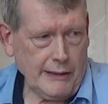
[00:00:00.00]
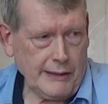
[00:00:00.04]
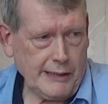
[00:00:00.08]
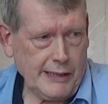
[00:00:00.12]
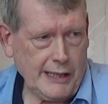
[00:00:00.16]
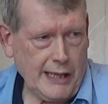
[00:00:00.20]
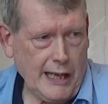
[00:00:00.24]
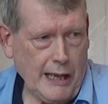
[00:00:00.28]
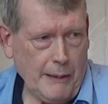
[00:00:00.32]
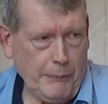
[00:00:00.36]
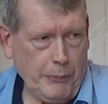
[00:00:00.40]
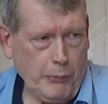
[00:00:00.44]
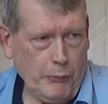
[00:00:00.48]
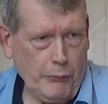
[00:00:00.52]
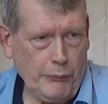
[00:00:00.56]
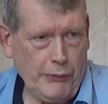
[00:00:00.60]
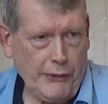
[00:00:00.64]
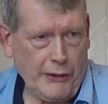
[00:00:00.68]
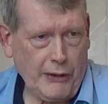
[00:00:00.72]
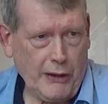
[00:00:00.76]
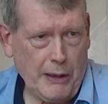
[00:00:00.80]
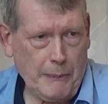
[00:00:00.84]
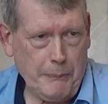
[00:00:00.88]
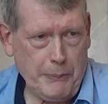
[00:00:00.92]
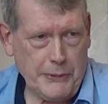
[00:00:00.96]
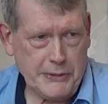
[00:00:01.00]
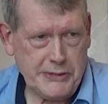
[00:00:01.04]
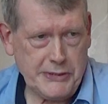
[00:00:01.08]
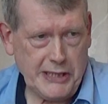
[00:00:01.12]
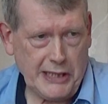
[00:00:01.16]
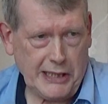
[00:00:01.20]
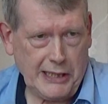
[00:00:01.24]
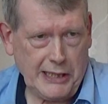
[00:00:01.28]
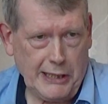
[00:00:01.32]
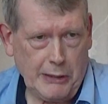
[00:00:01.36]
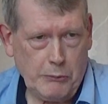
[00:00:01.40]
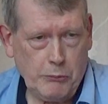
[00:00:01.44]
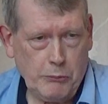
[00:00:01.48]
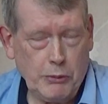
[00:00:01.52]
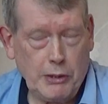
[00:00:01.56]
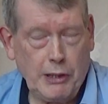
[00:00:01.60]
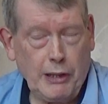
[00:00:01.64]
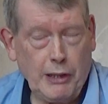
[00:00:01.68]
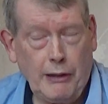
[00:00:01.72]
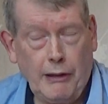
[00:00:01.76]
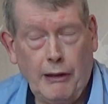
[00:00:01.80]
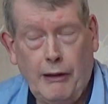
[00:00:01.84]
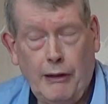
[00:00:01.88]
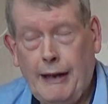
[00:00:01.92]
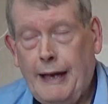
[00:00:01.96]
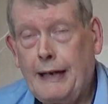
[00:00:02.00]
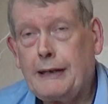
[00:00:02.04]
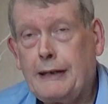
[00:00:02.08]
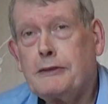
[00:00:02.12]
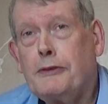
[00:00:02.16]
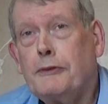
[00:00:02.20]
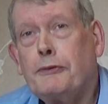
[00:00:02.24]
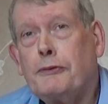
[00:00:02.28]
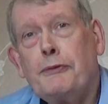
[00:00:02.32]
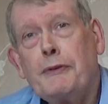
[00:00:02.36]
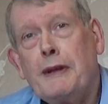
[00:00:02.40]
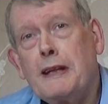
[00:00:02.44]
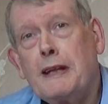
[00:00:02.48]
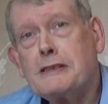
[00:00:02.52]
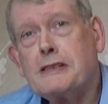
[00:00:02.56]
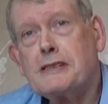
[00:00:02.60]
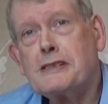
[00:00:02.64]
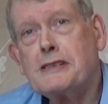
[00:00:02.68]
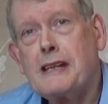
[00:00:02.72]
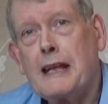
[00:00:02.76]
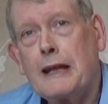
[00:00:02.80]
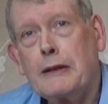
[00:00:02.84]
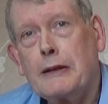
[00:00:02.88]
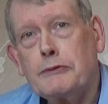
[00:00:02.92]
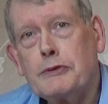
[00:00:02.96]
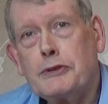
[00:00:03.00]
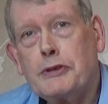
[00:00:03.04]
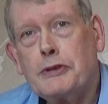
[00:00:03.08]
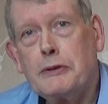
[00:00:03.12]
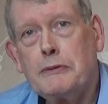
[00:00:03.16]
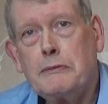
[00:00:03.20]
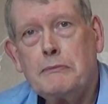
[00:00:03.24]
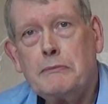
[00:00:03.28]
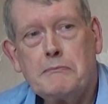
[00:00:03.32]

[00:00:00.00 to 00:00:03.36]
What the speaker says: couple that I particularly would like to fit sound to,